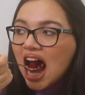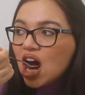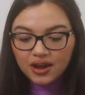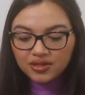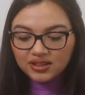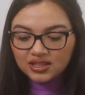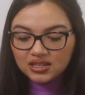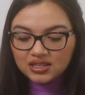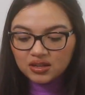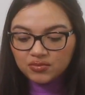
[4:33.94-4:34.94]
I think
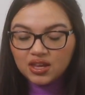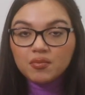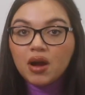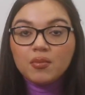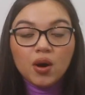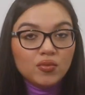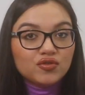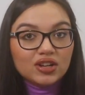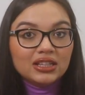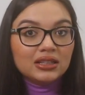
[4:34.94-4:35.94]
this is something my mom
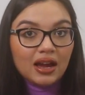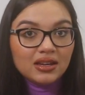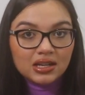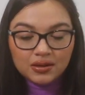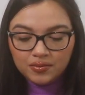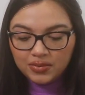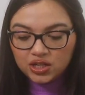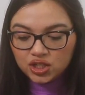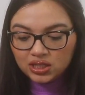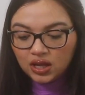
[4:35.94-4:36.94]
would really like
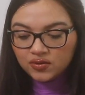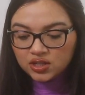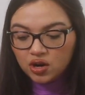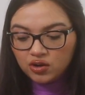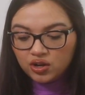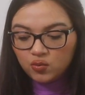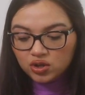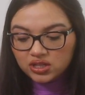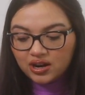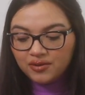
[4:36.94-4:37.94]
because she loves coconut
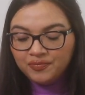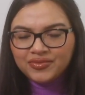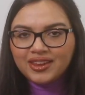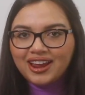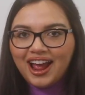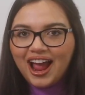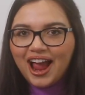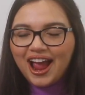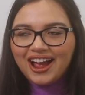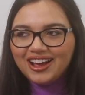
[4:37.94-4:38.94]
water
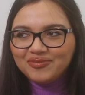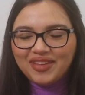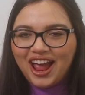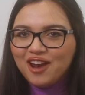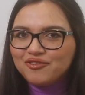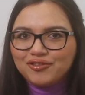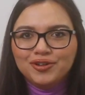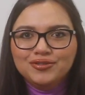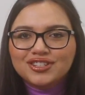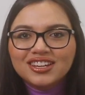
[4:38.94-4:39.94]
and
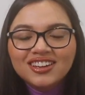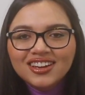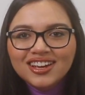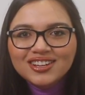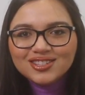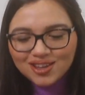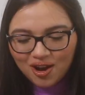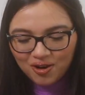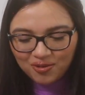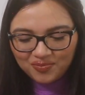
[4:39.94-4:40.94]
fruit.
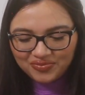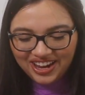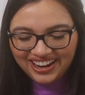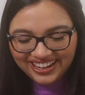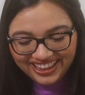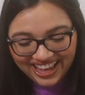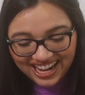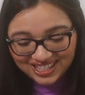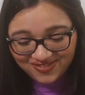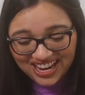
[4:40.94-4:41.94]
So
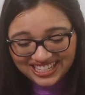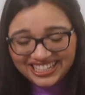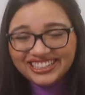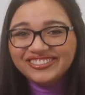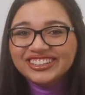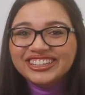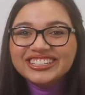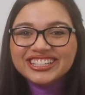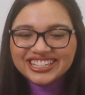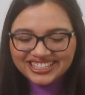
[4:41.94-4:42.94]
that's basically what
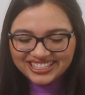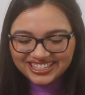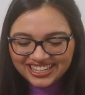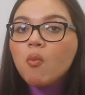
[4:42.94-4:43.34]
this is.